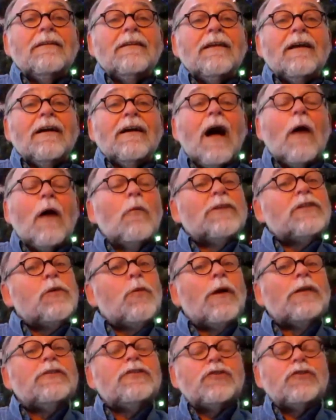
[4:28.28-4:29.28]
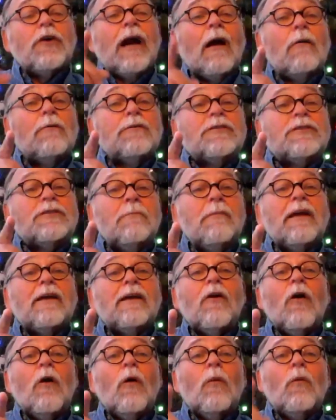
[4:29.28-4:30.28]
Yeah, I wasn't quite sure how I was going to make
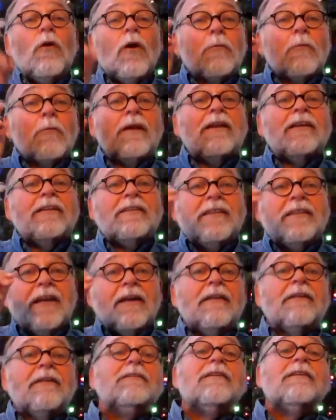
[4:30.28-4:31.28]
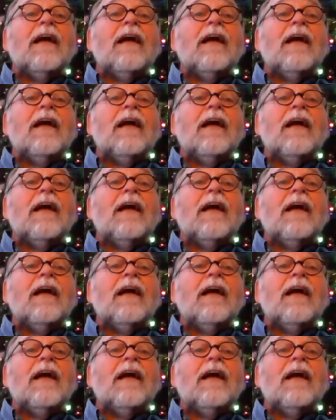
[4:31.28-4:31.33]
it all work, but it did.